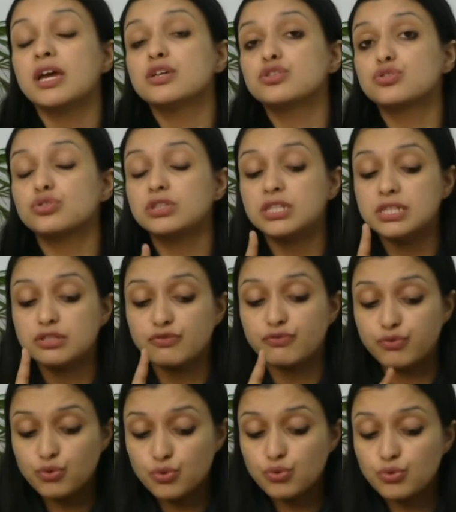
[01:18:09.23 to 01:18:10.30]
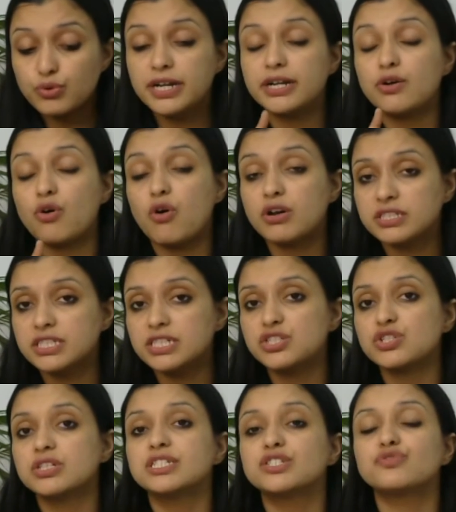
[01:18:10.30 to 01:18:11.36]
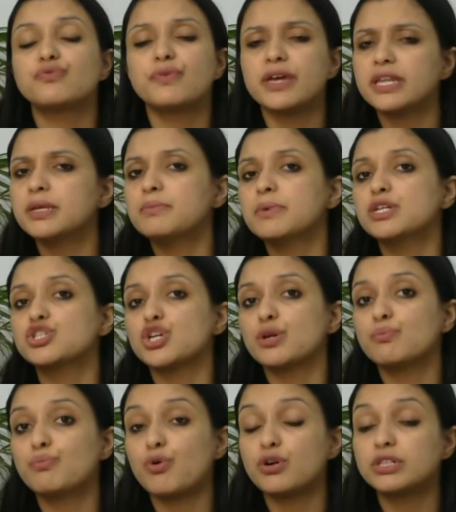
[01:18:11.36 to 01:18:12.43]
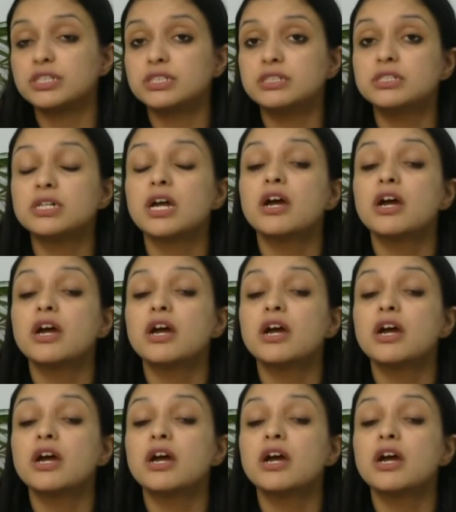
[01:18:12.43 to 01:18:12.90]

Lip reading: So this food and oxygen is very much important